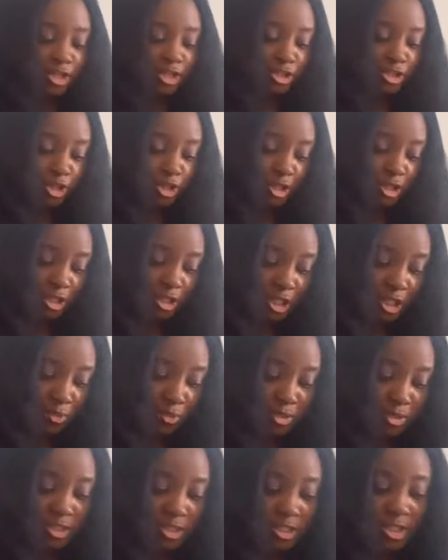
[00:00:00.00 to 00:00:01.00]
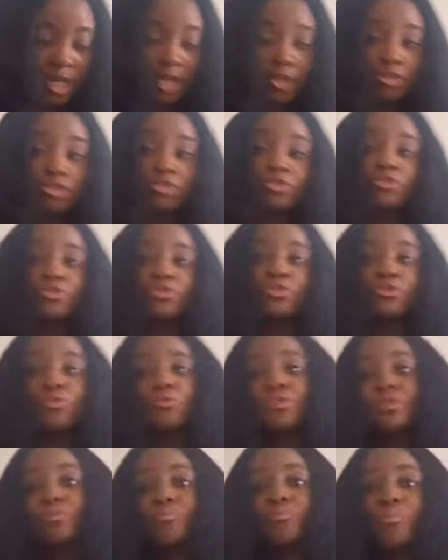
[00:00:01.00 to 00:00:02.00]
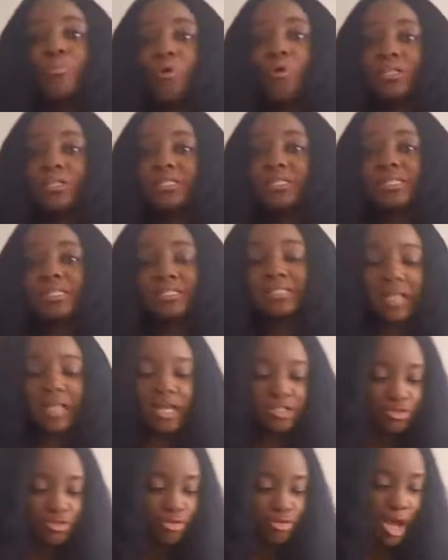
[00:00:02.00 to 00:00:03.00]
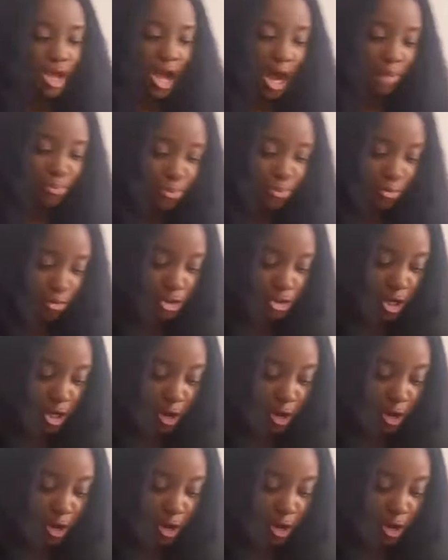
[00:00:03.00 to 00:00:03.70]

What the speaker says: Thirdly, we said you should use the multisensory approach.